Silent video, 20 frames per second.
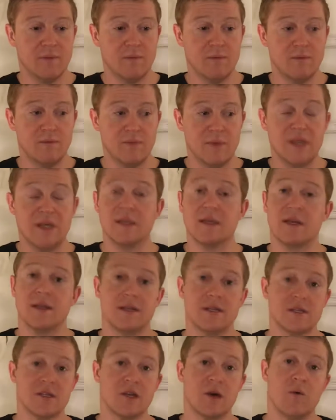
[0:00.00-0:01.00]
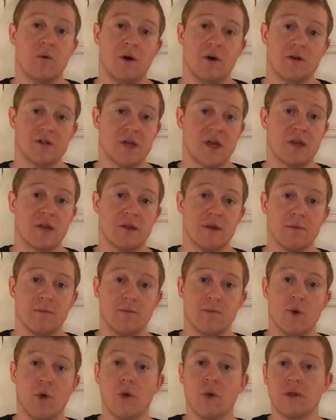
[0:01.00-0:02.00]
mean that the cell wall is either
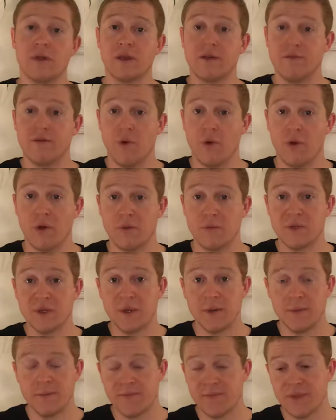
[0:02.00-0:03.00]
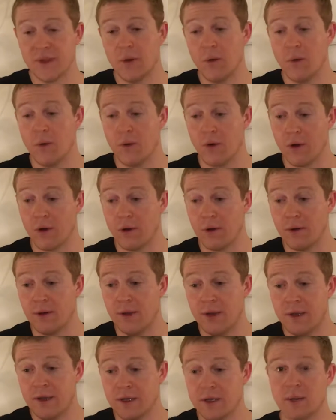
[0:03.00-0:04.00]
poorly formed or
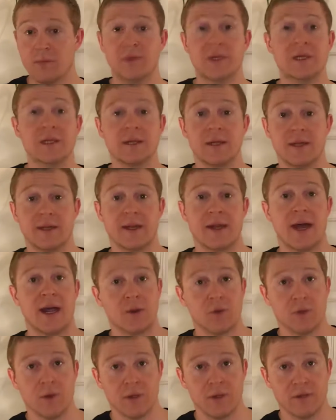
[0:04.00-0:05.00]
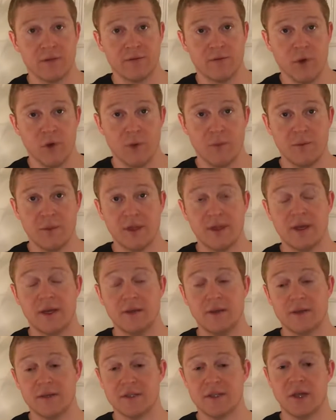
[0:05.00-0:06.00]
completely inadequately formed,
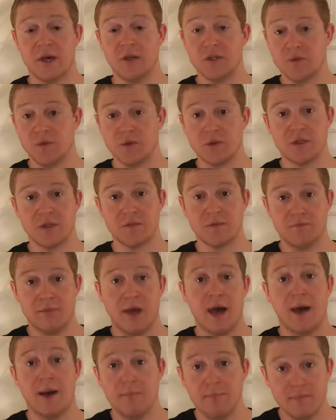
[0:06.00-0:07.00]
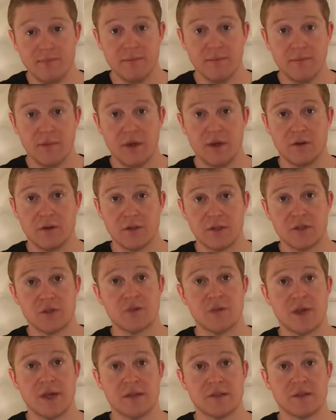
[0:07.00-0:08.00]
and the cells will just pop under the
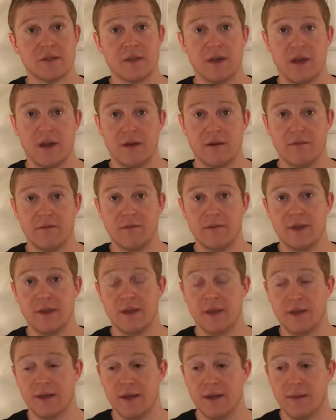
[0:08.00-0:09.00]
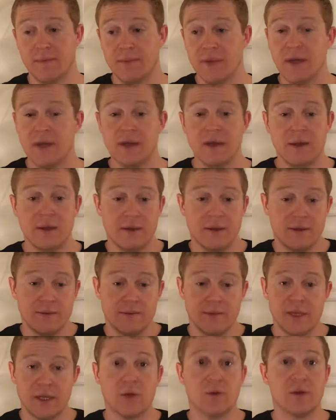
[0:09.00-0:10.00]
stress of the
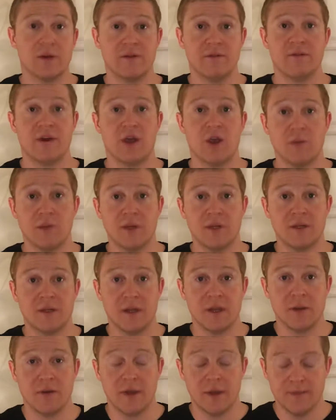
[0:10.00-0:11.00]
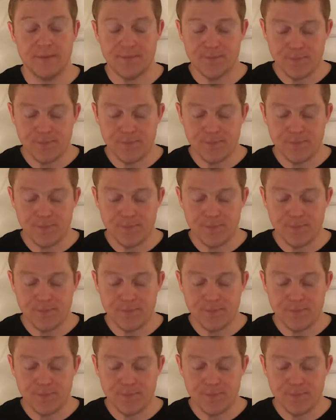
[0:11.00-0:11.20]
liquid environment that they're in.